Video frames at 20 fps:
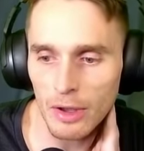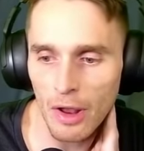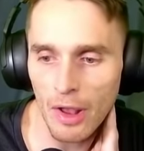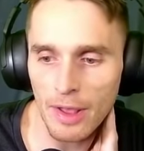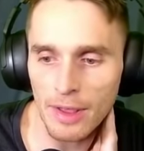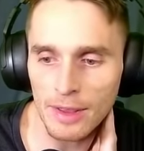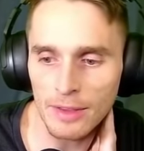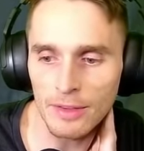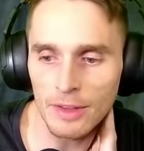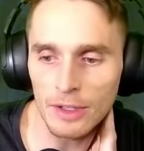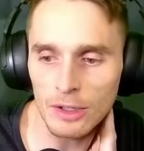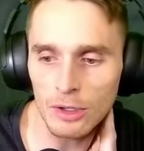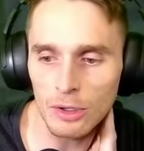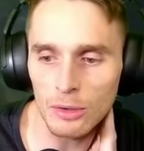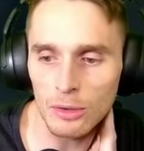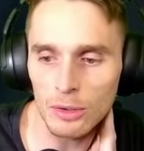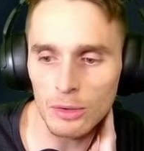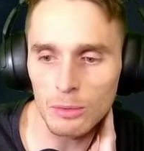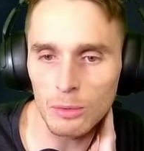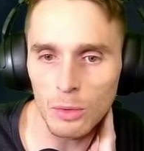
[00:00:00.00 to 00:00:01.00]
and then
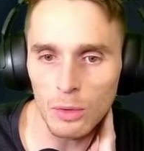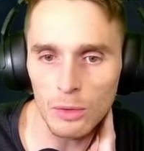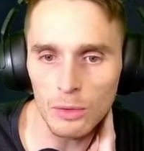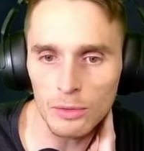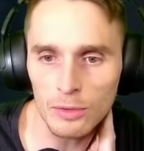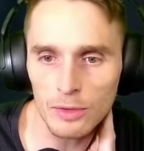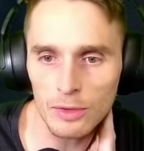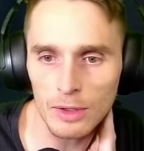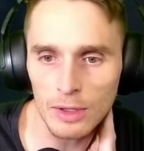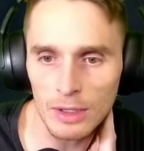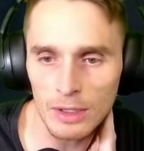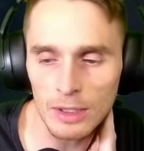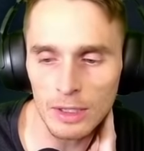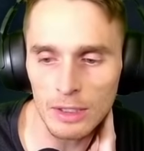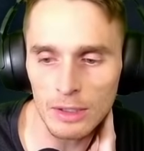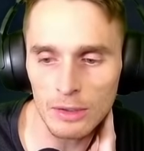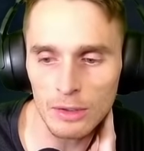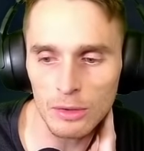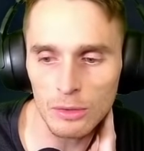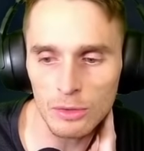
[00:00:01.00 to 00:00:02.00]
go to Wolves and
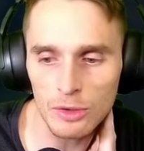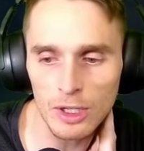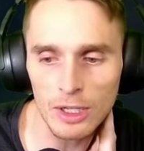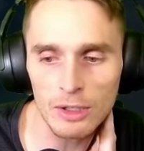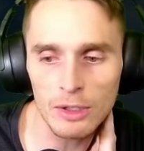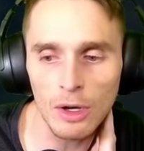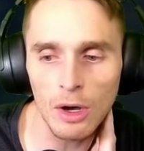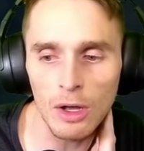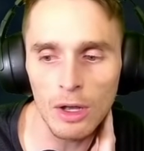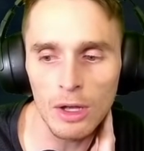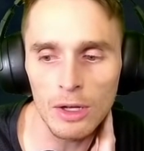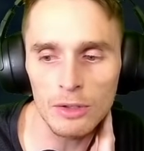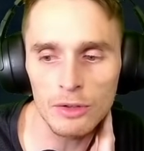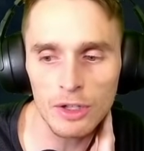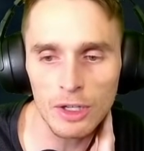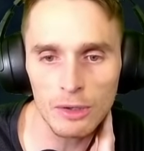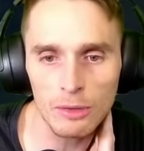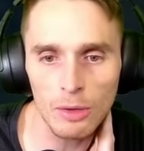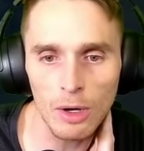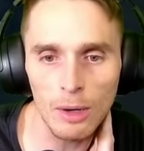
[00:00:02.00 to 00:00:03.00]
then go check Gromp.
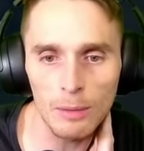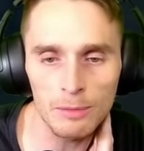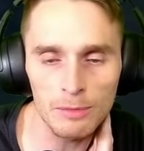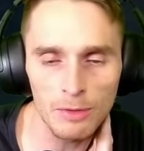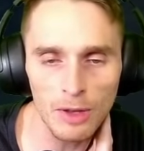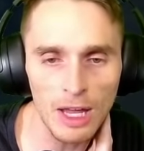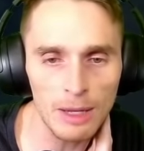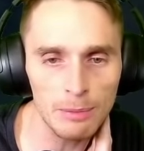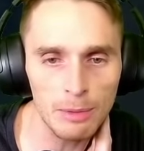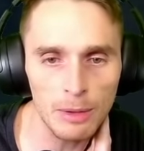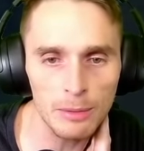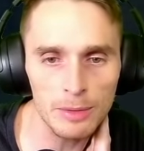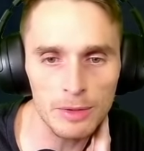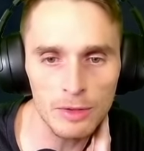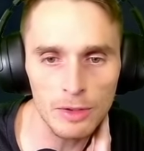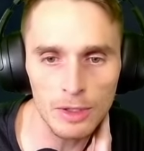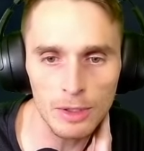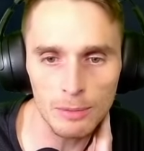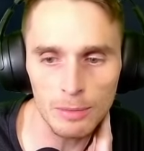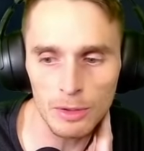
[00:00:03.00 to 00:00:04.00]
Vlad probably
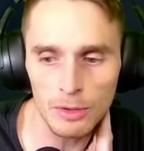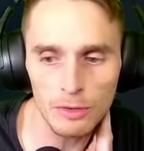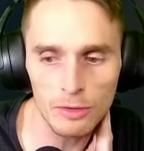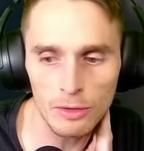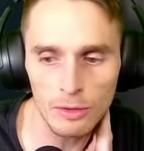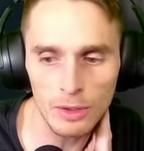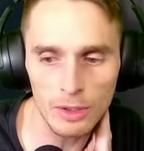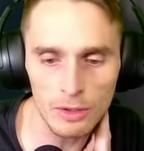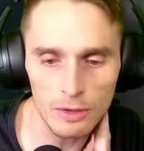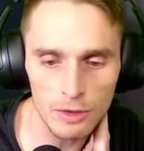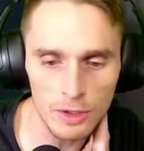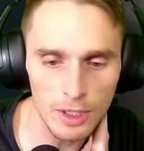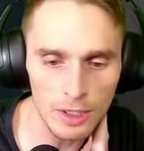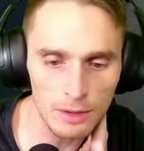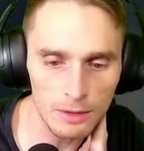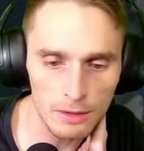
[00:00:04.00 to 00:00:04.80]
took it, but you're still going to check.